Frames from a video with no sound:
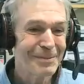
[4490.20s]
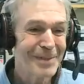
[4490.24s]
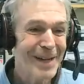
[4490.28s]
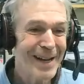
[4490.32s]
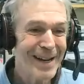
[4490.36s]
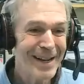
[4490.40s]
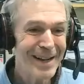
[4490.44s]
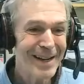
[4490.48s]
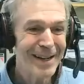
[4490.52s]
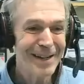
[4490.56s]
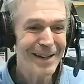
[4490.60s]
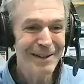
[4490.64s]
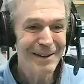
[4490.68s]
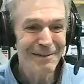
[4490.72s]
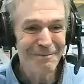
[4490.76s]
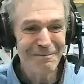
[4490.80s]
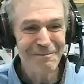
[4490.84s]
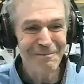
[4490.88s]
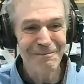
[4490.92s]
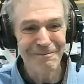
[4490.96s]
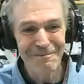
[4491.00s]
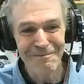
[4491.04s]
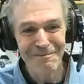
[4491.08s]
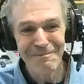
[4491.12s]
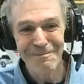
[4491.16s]
than mm.
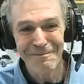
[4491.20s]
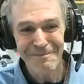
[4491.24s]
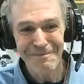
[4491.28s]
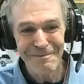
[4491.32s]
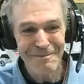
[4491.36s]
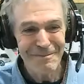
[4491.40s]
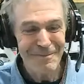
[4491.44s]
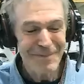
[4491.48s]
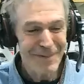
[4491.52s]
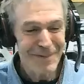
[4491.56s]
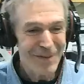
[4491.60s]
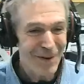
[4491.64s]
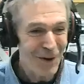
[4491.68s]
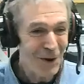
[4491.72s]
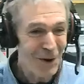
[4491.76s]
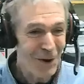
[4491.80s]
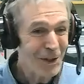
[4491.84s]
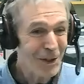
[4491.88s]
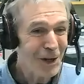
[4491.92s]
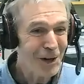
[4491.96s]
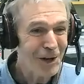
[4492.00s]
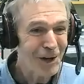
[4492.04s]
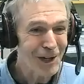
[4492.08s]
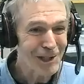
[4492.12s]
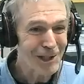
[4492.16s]

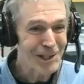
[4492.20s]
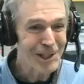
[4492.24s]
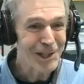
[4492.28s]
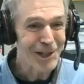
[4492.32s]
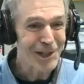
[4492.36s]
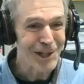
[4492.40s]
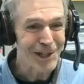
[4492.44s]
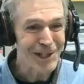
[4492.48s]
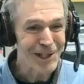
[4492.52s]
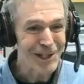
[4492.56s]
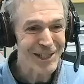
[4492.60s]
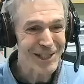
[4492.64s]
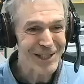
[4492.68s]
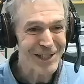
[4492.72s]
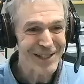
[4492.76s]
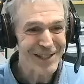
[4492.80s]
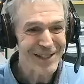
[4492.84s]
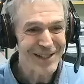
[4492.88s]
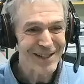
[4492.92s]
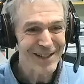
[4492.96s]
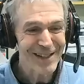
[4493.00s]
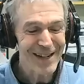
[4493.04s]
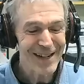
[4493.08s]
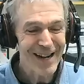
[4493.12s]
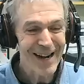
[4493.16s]
other yeah. cultures,
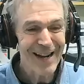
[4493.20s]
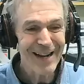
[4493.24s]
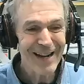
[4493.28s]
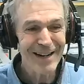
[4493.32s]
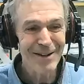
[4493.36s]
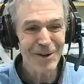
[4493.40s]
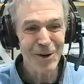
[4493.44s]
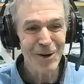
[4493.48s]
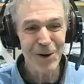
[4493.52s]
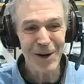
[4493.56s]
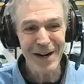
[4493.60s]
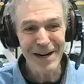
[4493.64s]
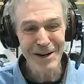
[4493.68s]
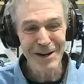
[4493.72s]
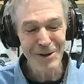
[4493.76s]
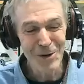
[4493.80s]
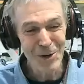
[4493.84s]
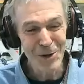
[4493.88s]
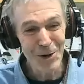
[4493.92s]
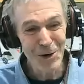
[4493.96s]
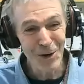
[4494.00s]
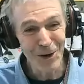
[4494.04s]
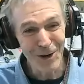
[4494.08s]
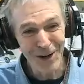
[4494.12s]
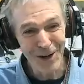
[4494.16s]
mm. right? Or in New
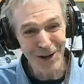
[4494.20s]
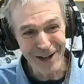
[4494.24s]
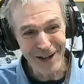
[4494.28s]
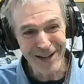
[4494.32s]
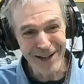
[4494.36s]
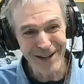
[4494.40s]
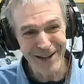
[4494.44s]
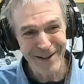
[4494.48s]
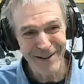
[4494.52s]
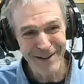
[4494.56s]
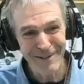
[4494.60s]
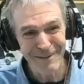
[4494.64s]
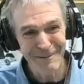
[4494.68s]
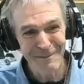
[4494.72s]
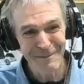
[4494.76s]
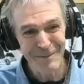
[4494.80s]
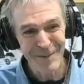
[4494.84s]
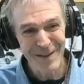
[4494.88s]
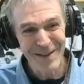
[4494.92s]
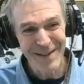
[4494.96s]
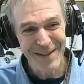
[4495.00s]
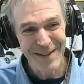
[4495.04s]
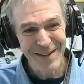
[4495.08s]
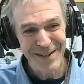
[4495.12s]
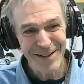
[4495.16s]
York,
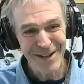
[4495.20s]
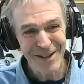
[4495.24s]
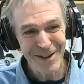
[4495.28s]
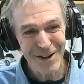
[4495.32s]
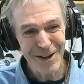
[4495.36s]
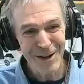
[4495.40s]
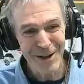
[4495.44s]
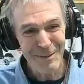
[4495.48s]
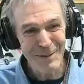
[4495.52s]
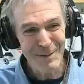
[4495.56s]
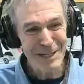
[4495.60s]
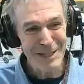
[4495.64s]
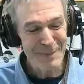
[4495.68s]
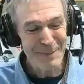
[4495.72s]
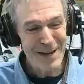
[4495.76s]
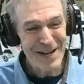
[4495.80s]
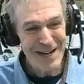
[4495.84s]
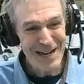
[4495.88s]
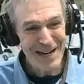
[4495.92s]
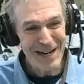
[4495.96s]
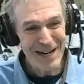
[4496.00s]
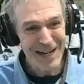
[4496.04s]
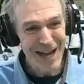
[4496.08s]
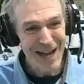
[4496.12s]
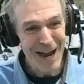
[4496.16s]
they're going to be
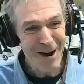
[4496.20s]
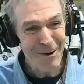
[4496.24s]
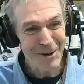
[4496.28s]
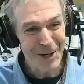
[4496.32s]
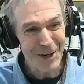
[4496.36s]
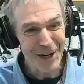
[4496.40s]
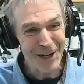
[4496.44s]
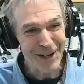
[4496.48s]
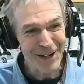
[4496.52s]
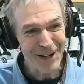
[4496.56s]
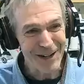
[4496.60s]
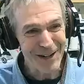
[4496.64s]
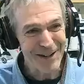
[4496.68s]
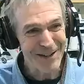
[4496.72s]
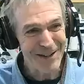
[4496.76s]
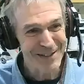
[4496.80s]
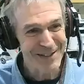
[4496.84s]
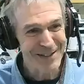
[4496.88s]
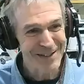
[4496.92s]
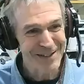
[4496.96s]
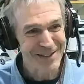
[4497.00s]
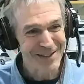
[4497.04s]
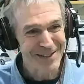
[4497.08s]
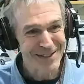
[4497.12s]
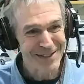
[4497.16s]
speaking louder
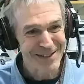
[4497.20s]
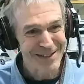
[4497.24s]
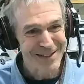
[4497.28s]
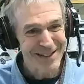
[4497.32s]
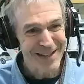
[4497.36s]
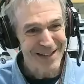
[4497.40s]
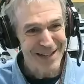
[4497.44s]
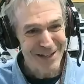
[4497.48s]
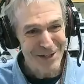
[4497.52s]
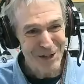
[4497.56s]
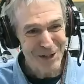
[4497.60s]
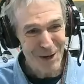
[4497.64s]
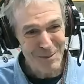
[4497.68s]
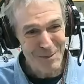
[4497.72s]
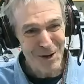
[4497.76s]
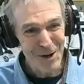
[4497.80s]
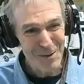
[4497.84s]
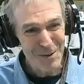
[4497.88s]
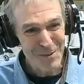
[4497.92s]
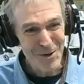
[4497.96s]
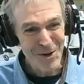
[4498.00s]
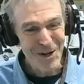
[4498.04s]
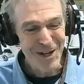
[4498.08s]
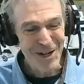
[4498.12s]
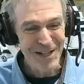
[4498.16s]
in some
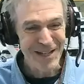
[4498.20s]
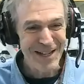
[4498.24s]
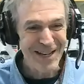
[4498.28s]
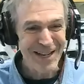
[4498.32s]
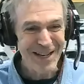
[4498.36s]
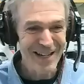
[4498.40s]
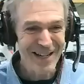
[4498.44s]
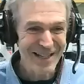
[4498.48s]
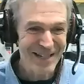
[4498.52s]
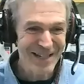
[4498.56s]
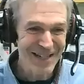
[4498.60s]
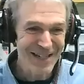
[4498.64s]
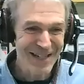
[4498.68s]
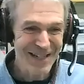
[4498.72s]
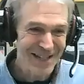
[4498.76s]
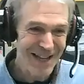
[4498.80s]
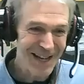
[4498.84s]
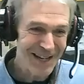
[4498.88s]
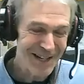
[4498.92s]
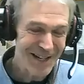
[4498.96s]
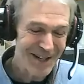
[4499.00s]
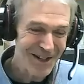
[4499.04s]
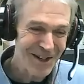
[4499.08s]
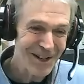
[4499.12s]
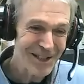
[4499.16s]
communities
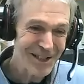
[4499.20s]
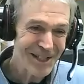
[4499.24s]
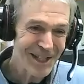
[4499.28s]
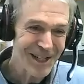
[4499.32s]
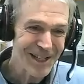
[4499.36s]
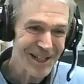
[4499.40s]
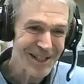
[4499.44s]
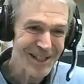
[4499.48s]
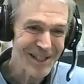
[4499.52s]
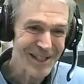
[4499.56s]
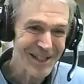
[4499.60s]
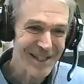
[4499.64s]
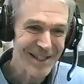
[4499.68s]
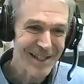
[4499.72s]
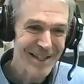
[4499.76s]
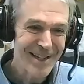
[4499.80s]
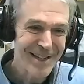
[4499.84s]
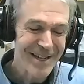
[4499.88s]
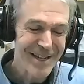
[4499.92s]
than in others.